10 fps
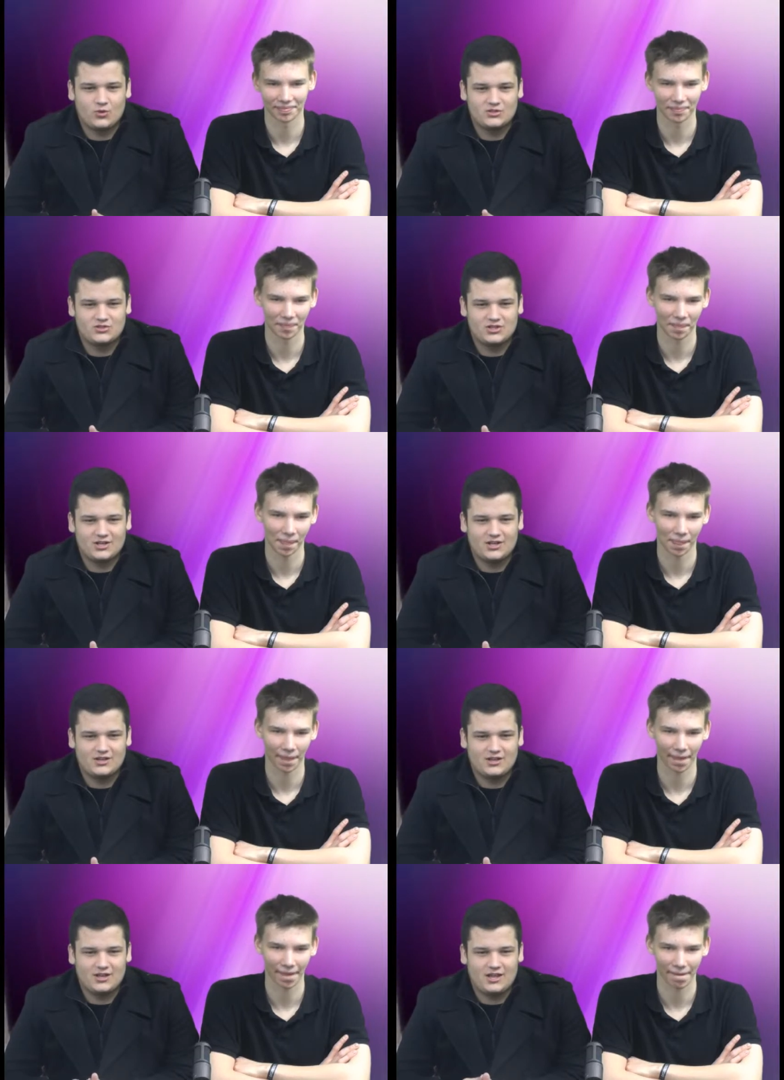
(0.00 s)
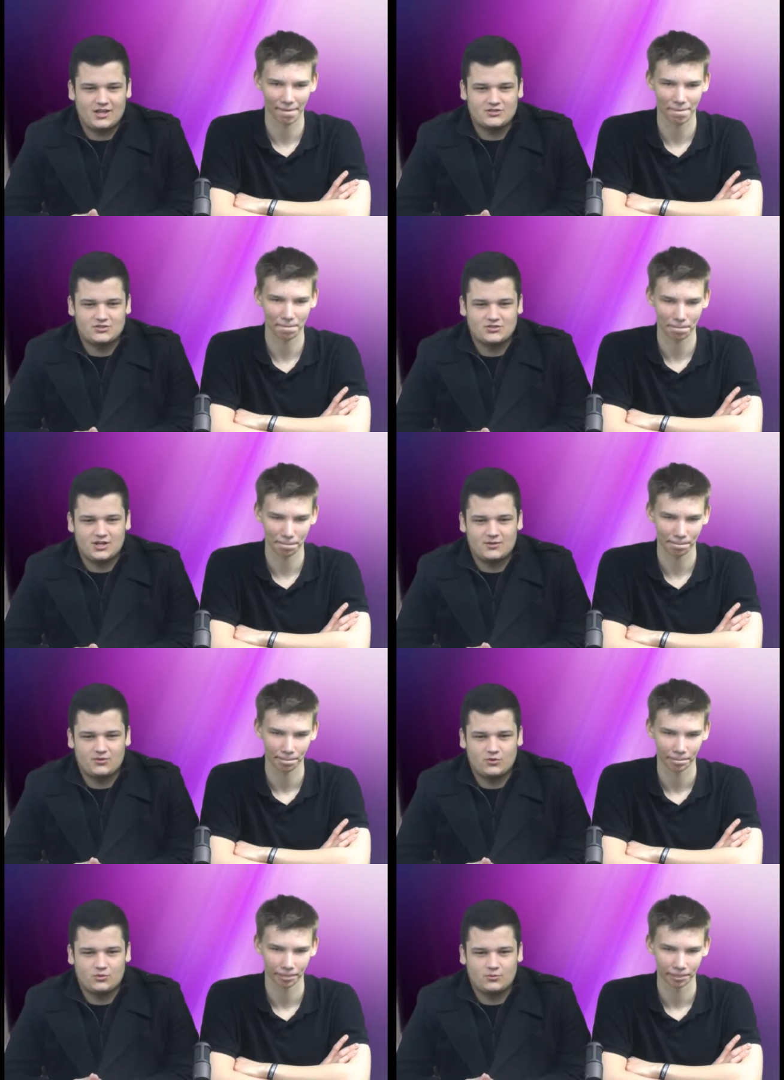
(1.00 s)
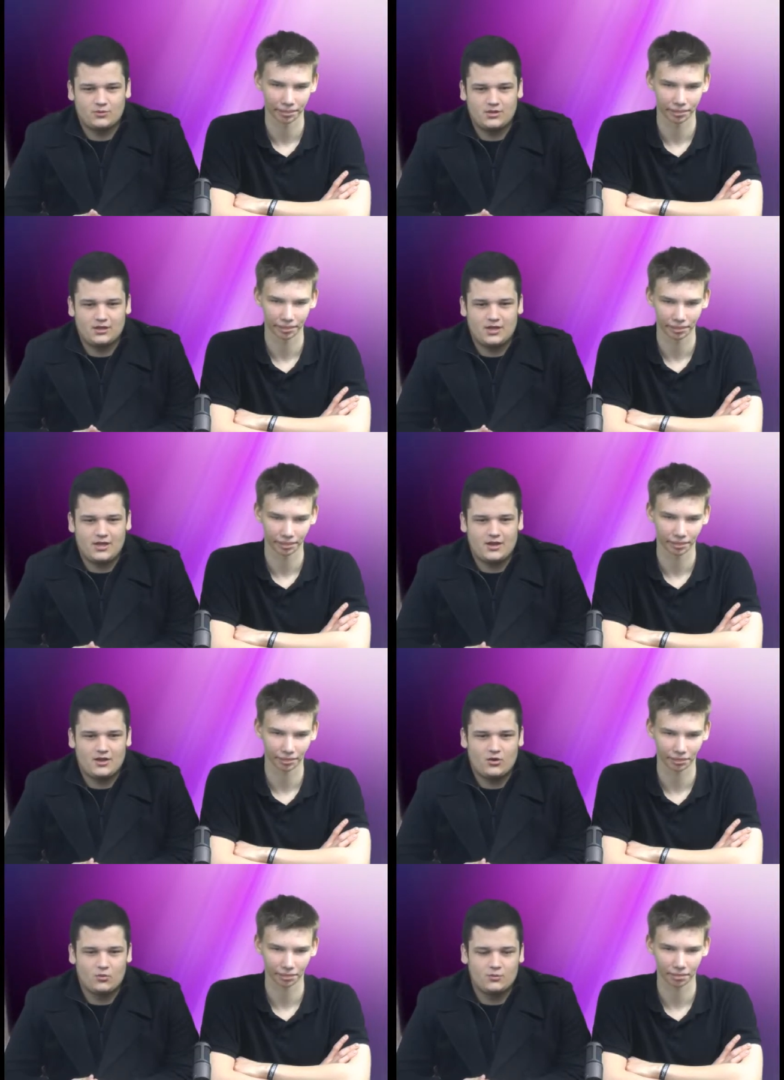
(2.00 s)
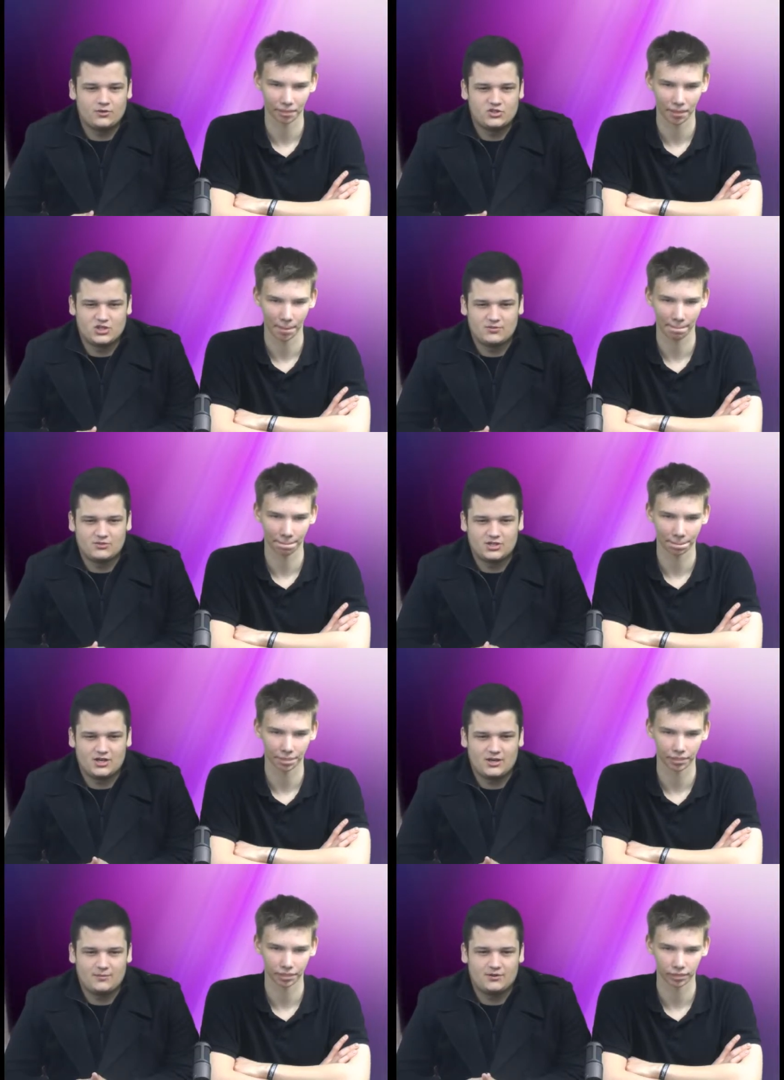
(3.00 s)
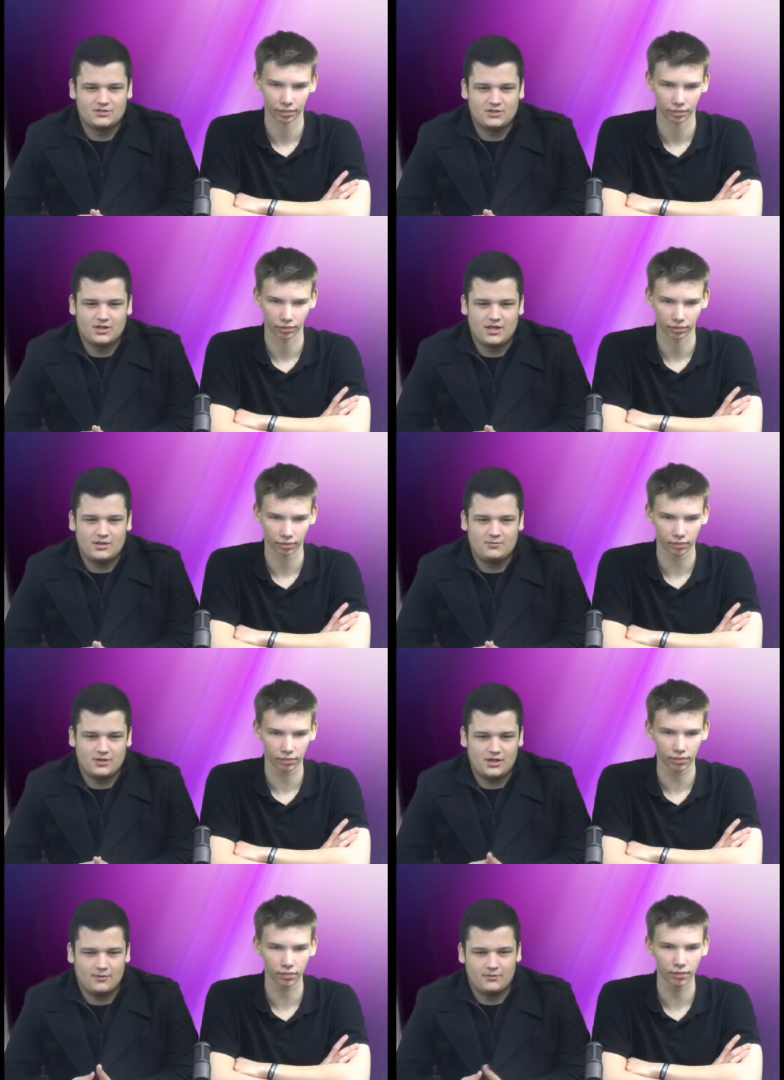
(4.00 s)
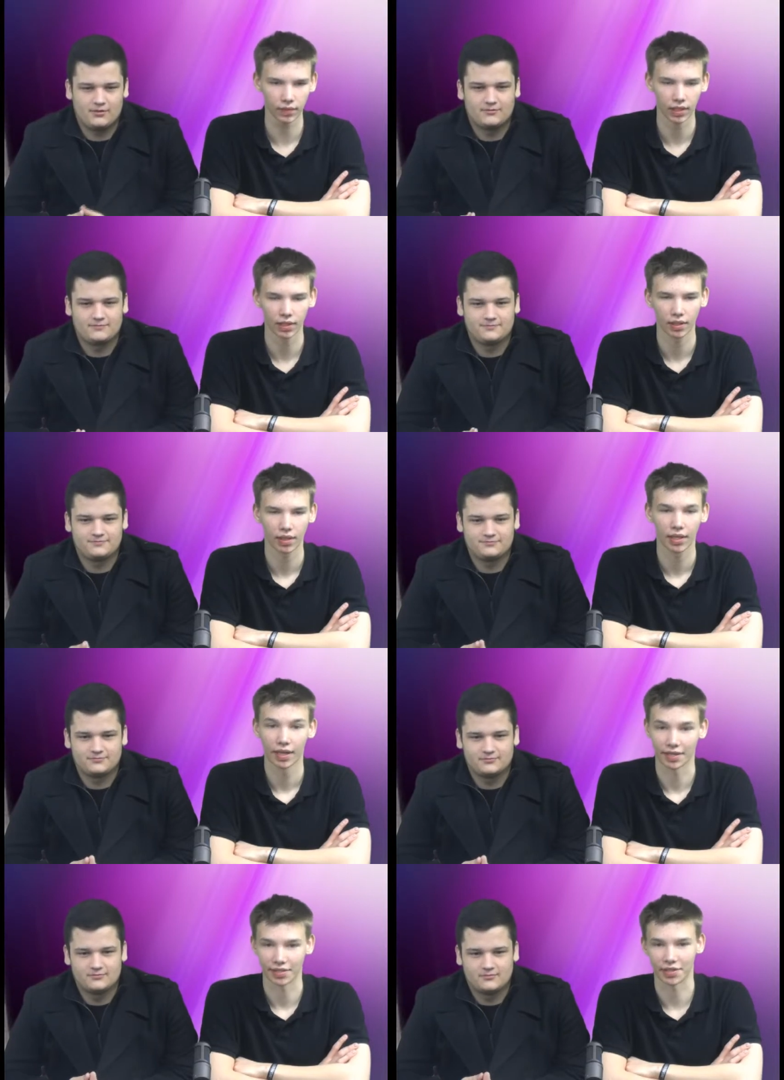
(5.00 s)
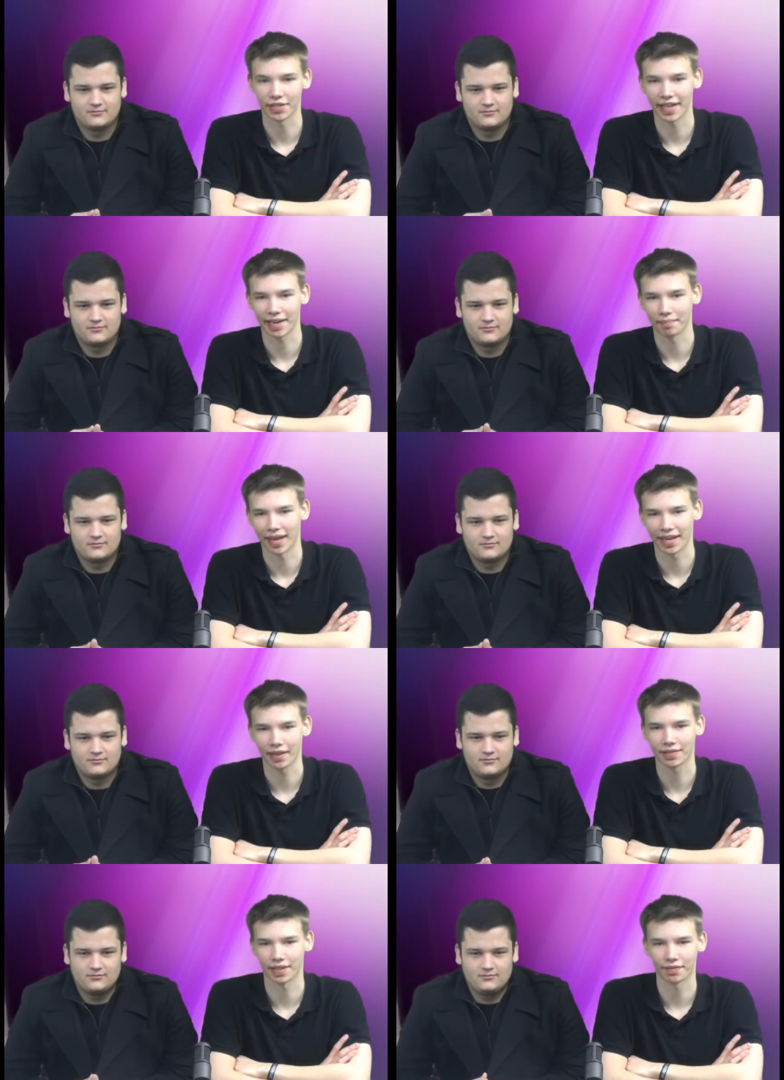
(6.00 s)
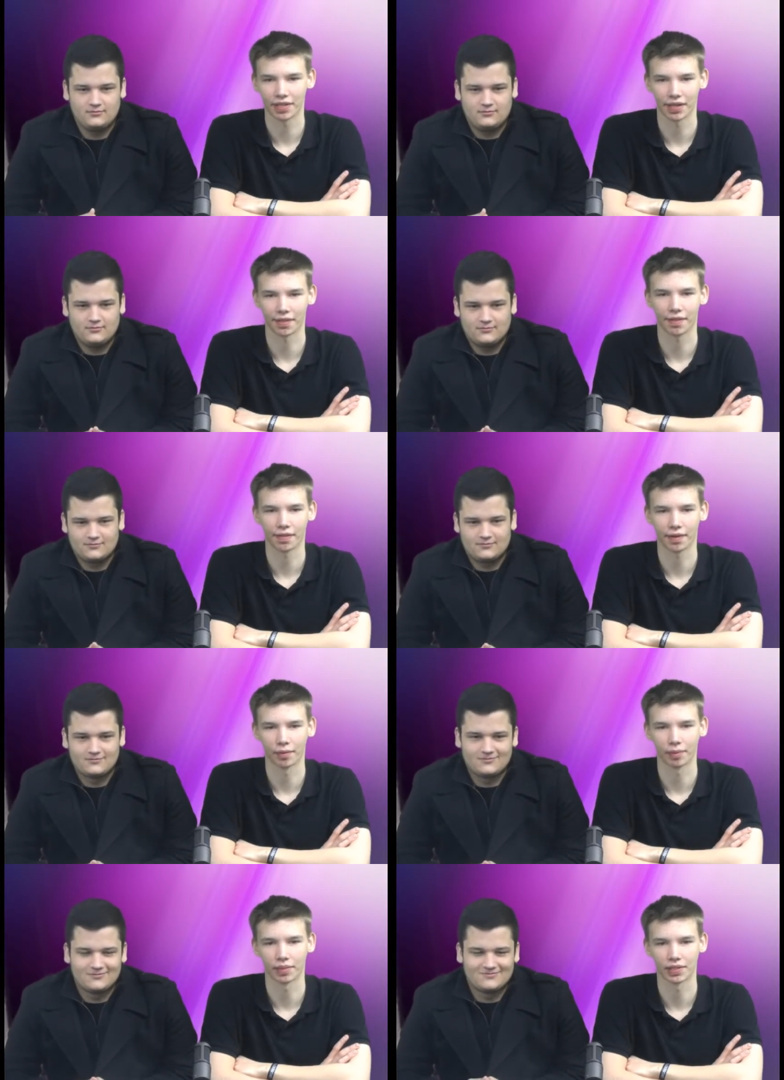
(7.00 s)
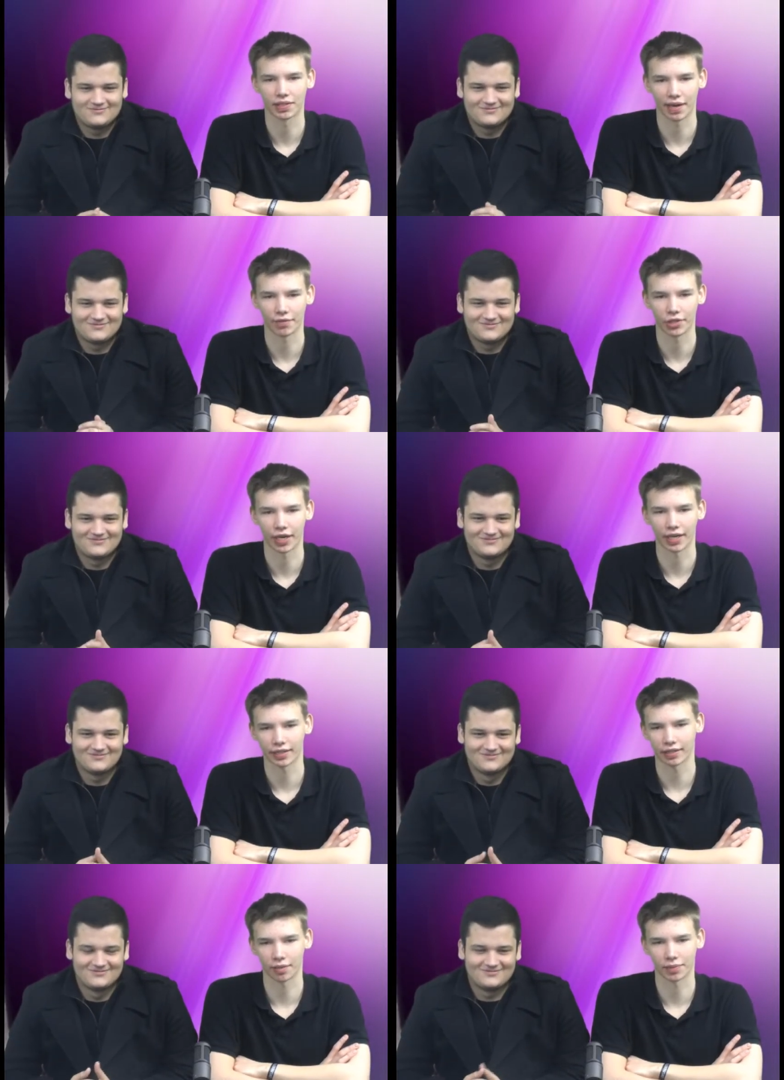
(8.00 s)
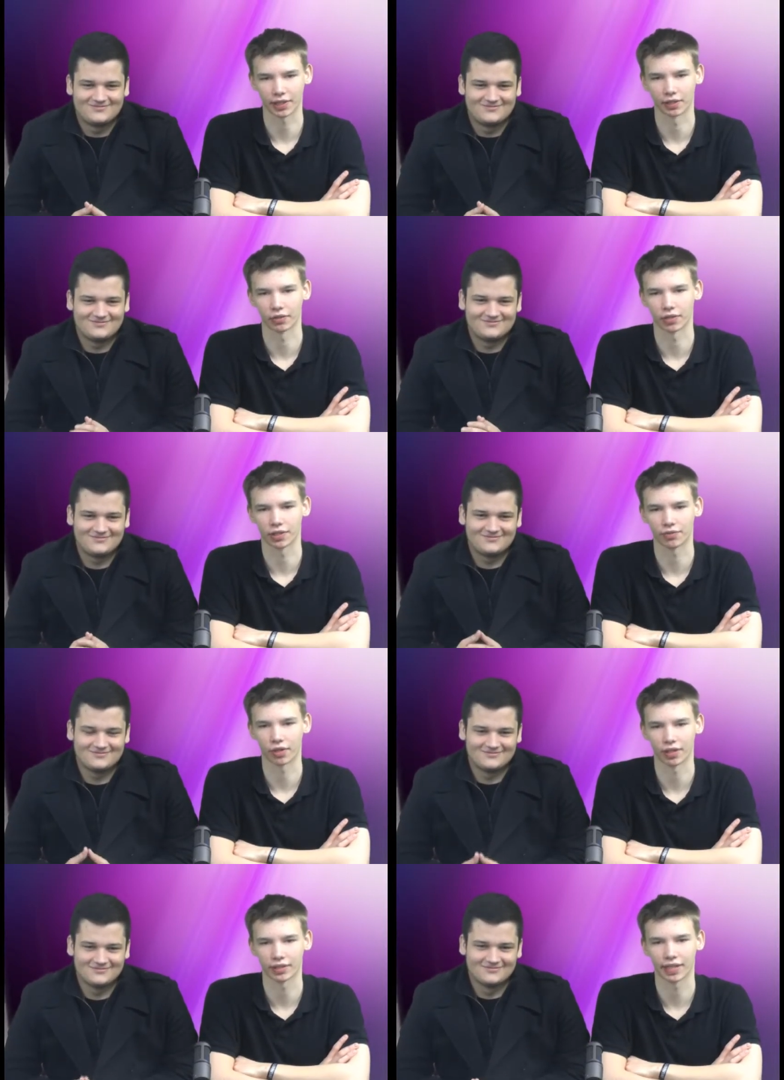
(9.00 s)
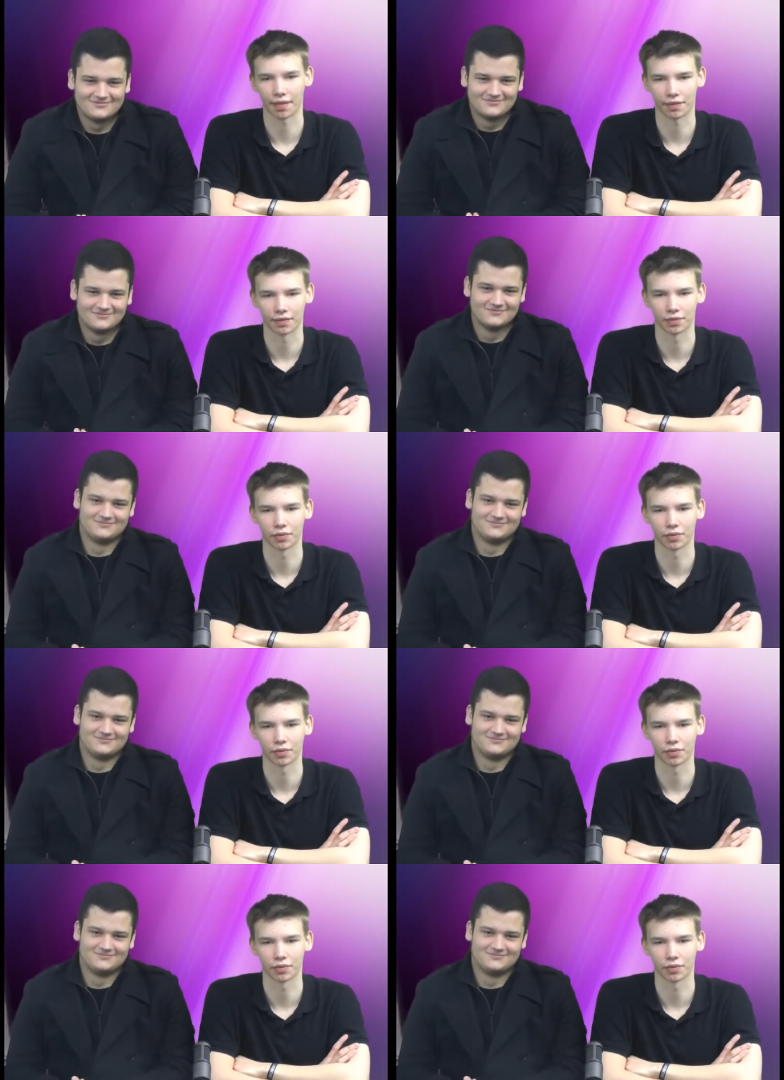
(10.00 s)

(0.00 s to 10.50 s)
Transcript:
Speaker 1: question and answer time, there will be an open gym time until 8 p.m.
Speaker 2: On Saturday, May 17th, there will be a scavenger hunt and obstacle course for all 10th